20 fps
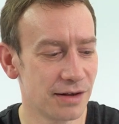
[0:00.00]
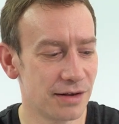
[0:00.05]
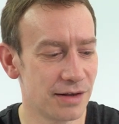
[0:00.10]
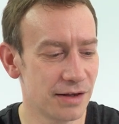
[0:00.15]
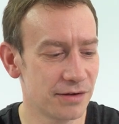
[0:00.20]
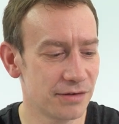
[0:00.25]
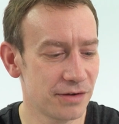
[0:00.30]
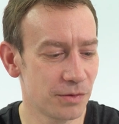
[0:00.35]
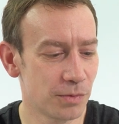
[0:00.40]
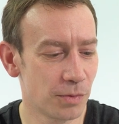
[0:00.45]

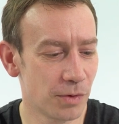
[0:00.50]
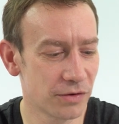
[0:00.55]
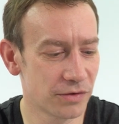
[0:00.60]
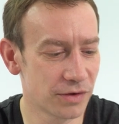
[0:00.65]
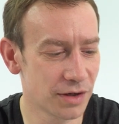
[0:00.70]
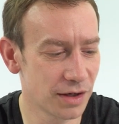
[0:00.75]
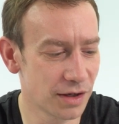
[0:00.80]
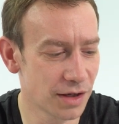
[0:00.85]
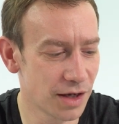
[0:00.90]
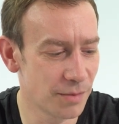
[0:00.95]
this is what's
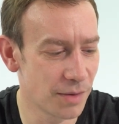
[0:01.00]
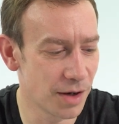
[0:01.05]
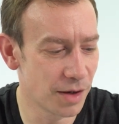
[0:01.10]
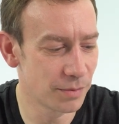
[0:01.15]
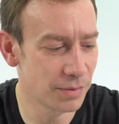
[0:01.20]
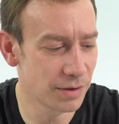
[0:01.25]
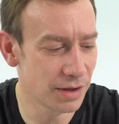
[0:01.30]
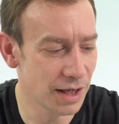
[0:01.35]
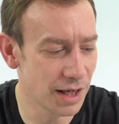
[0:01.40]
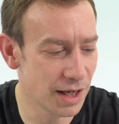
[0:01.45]
going to come
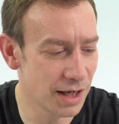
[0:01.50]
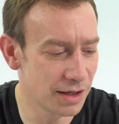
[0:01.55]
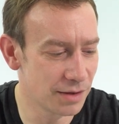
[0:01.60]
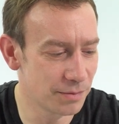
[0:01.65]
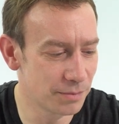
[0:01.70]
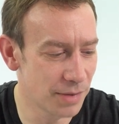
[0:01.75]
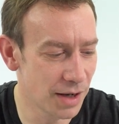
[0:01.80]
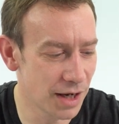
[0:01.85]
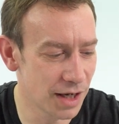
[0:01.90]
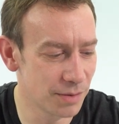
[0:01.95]
up
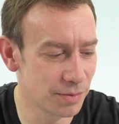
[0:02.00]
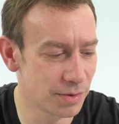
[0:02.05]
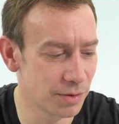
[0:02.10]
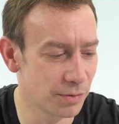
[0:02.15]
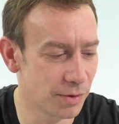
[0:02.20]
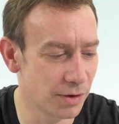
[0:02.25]
in paper